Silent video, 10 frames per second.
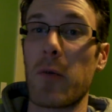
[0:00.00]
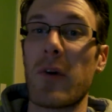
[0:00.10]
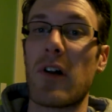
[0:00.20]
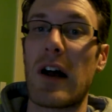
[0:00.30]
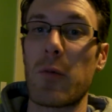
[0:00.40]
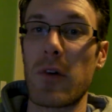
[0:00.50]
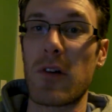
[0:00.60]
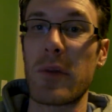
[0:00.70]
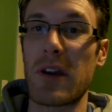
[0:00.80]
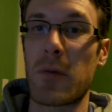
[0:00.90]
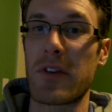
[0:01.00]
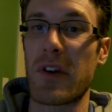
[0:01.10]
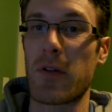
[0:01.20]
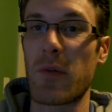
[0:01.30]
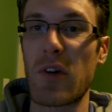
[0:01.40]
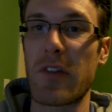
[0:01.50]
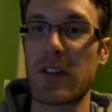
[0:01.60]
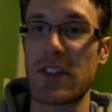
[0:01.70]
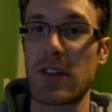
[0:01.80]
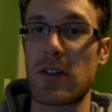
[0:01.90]
I will be once I remove the
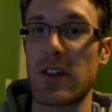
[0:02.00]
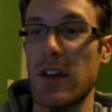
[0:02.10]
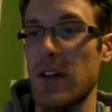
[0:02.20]
shield.